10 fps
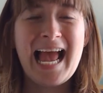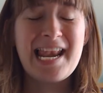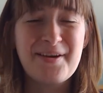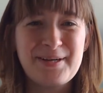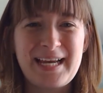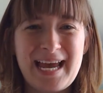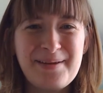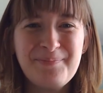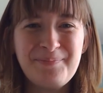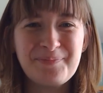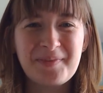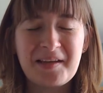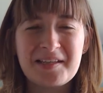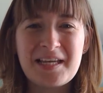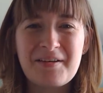Hello again.
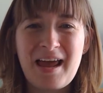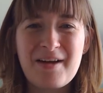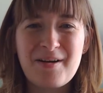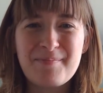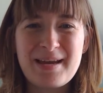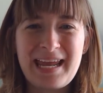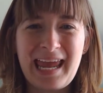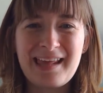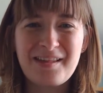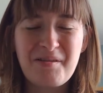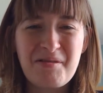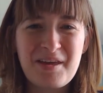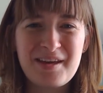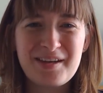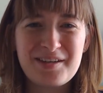So now I'm making the
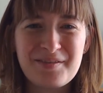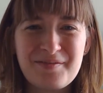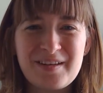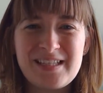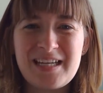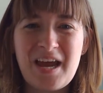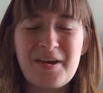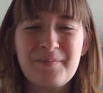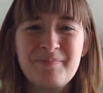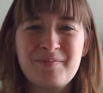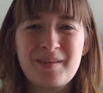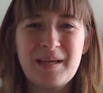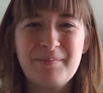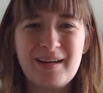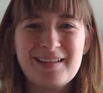third video
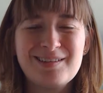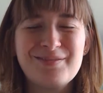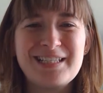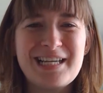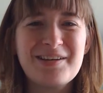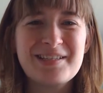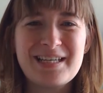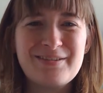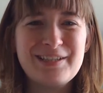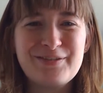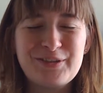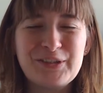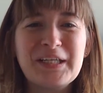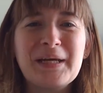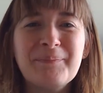in my little video series
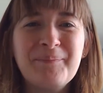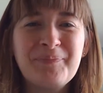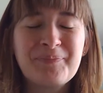for you.